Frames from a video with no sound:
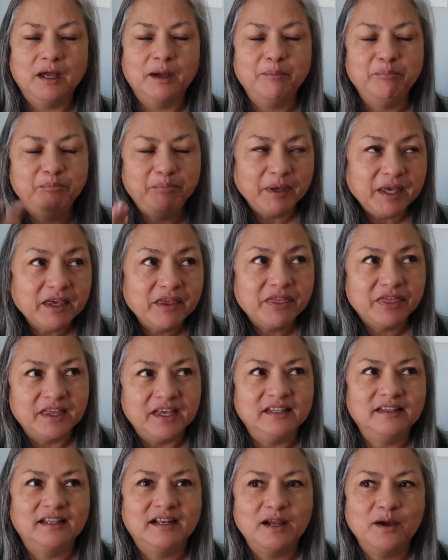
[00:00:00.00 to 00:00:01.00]
a big
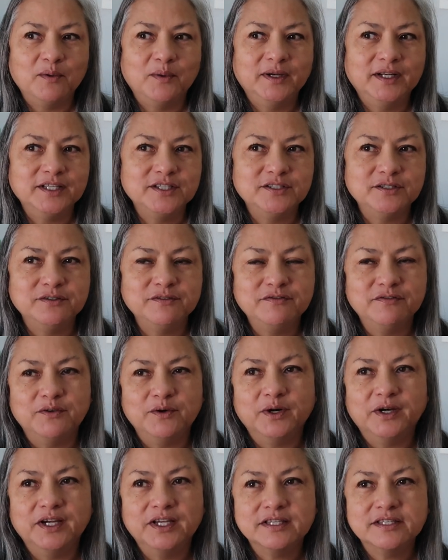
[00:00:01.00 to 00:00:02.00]
thing that I want to do
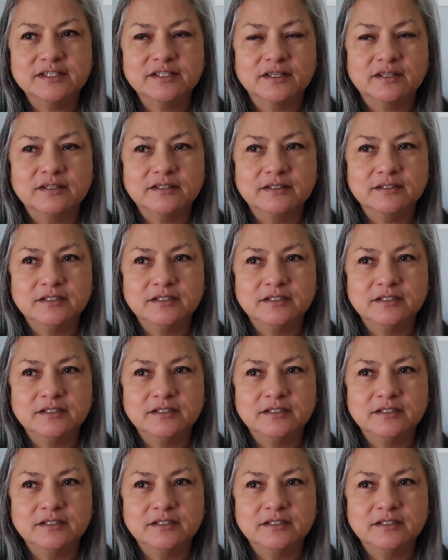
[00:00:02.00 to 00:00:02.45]
for it, so